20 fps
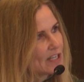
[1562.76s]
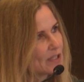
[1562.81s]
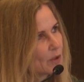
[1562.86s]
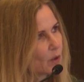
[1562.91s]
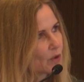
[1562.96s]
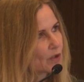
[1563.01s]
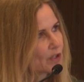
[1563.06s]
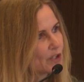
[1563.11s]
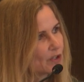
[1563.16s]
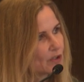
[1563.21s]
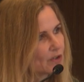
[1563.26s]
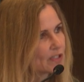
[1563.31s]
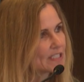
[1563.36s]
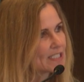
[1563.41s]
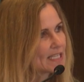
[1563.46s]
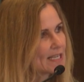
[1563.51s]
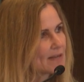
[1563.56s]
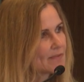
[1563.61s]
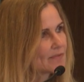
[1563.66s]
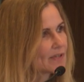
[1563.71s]
not
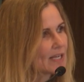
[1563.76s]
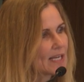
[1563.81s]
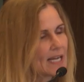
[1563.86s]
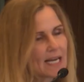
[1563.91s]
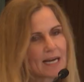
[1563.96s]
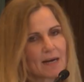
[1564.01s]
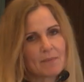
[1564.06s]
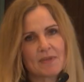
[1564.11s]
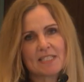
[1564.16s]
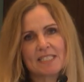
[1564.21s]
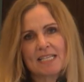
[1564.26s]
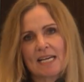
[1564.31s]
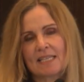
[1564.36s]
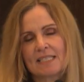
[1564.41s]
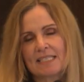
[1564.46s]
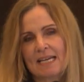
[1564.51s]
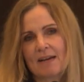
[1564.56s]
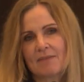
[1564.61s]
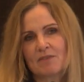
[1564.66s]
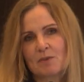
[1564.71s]
curative, and we tend
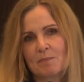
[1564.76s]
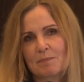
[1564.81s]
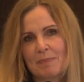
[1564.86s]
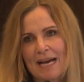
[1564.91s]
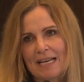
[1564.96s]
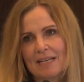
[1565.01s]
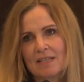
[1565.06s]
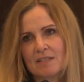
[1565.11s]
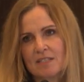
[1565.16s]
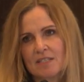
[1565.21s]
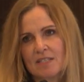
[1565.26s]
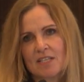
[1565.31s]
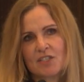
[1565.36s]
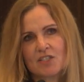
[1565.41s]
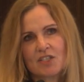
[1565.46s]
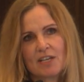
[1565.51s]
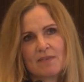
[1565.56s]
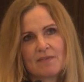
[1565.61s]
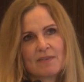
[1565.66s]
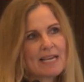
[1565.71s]
to have to balance the
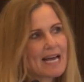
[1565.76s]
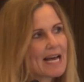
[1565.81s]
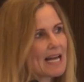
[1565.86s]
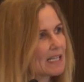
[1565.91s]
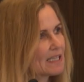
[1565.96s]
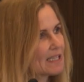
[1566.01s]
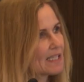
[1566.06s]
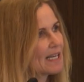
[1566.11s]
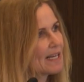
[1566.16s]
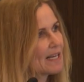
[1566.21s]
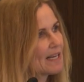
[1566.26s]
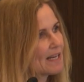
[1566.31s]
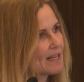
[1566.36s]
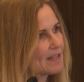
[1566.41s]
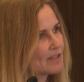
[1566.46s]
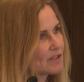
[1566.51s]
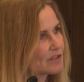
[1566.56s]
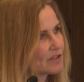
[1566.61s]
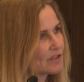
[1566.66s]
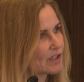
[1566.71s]
GVL,
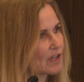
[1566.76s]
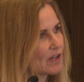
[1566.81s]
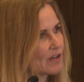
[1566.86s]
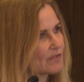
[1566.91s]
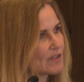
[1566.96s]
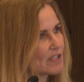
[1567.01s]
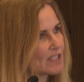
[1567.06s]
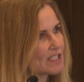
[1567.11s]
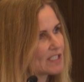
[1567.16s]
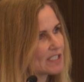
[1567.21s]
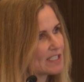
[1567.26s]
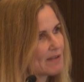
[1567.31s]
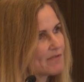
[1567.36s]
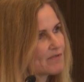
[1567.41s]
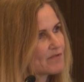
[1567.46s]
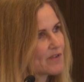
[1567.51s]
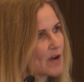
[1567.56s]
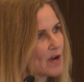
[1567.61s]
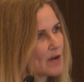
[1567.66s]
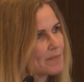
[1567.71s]
graft versus
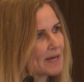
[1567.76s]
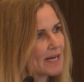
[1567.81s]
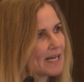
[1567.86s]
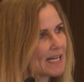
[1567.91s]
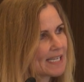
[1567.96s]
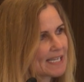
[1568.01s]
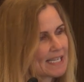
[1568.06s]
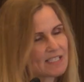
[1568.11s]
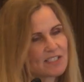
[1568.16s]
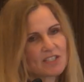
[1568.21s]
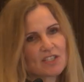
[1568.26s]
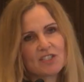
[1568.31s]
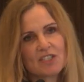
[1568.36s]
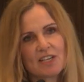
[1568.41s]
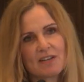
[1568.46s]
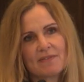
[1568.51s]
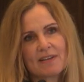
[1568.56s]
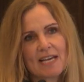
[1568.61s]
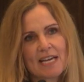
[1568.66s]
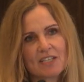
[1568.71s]
lymphoma, against the
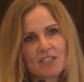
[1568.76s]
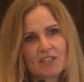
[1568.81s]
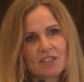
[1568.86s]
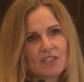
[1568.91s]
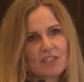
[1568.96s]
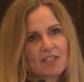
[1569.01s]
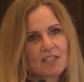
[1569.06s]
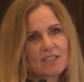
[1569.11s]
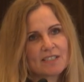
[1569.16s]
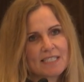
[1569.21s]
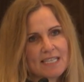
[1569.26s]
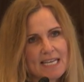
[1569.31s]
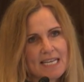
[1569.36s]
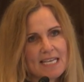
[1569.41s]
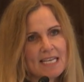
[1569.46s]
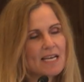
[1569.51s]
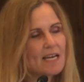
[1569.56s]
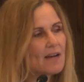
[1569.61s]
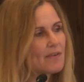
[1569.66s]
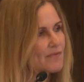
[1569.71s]

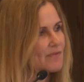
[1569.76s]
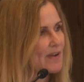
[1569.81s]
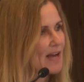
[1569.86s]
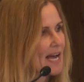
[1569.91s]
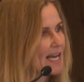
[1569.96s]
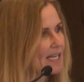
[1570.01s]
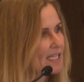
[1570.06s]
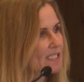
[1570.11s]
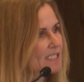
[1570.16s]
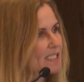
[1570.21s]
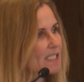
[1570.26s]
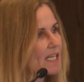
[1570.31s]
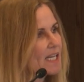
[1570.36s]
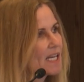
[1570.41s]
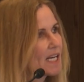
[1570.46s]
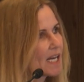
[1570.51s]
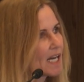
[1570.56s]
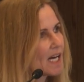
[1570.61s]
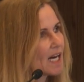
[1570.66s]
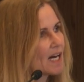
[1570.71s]
GVHD effect,
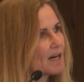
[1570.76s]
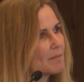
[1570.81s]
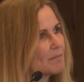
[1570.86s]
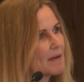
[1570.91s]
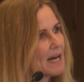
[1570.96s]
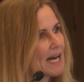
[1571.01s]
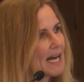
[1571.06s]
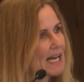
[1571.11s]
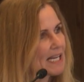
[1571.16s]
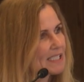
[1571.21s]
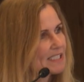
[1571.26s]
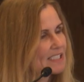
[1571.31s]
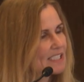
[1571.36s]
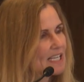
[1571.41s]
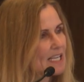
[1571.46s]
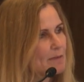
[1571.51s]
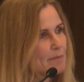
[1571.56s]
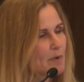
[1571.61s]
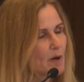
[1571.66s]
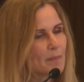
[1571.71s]
and
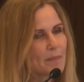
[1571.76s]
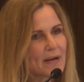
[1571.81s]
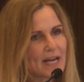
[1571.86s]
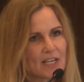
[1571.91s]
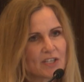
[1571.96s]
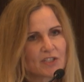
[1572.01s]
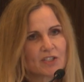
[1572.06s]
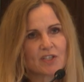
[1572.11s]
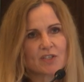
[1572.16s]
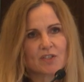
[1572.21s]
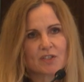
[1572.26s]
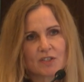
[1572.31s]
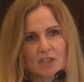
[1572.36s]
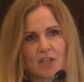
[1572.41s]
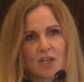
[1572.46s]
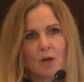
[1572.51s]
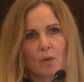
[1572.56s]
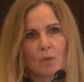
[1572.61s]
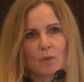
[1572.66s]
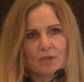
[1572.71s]
keep our patients
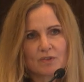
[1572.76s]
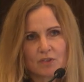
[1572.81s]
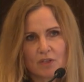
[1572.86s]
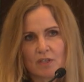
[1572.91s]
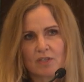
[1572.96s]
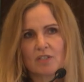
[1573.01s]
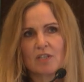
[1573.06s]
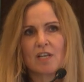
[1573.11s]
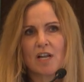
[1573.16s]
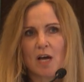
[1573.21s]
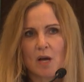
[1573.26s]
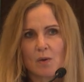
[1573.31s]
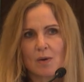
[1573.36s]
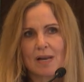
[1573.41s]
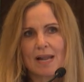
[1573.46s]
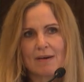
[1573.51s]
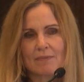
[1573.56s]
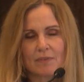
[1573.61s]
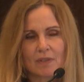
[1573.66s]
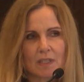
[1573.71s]
with just
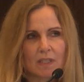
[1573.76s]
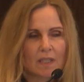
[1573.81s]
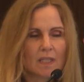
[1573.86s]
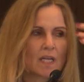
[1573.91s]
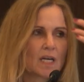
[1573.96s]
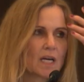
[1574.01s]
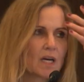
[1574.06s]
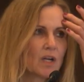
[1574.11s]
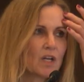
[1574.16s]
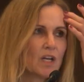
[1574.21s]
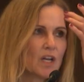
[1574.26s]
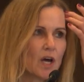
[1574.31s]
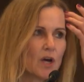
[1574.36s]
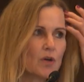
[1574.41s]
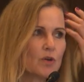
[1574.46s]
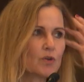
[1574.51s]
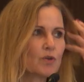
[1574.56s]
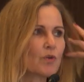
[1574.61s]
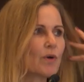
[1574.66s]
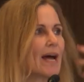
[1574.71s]
low-level,
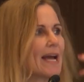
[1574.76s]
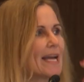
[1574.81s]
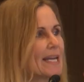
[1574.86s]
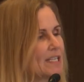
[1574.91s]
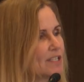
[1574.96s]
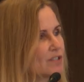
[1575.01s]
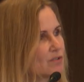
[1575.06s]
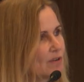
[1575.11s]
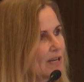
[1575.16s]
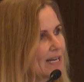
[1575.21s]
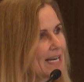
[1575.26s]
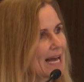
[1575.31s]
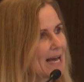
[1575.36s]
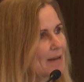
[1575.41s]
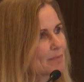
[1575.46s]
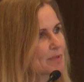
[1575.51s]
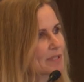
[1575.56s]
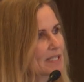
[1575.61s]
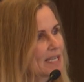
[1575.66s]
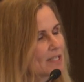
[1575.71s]
low-grade
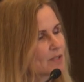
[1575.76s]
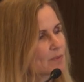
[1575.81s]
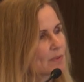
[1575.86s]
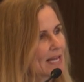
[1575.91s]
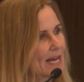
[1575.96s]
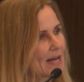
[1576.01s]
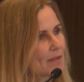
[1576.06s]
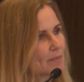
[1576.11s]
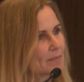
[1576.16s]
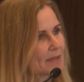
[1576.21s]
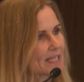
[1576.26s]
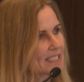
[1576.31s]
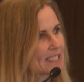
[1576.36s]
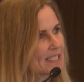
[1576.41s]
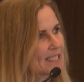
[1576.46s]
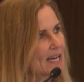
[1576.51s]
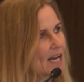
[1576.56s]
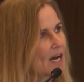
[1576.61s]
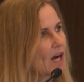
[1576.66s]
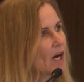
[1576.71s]
relapses without them
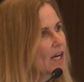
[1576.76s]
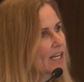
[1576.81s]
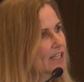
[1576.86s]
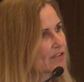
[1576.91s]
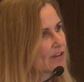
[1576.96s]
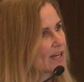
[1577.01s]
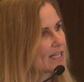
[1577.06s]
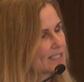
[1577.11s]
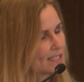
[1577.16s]
getting their high-grade